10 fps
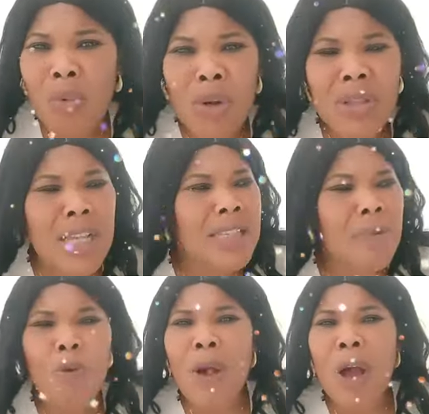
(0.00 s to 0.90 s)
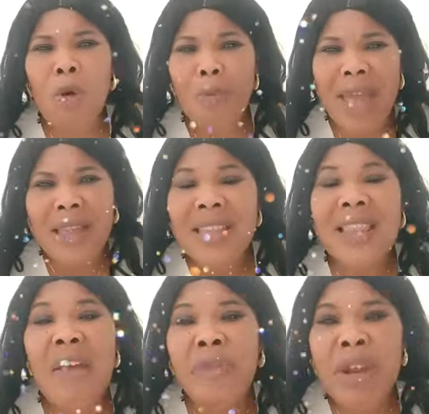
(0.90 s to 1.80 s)
we no dey say me want go buy
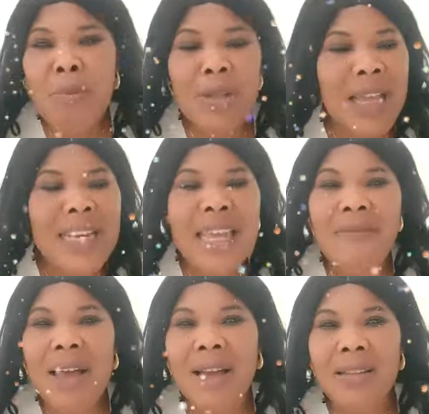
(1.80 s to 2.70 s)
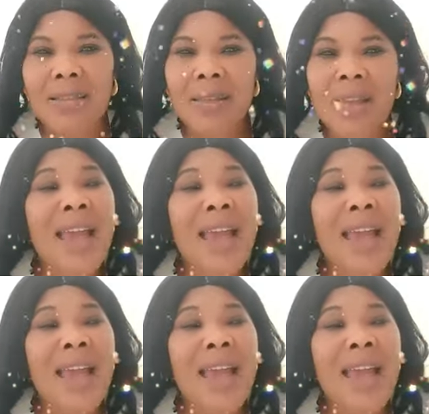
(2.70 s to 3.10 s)
na every month I ever count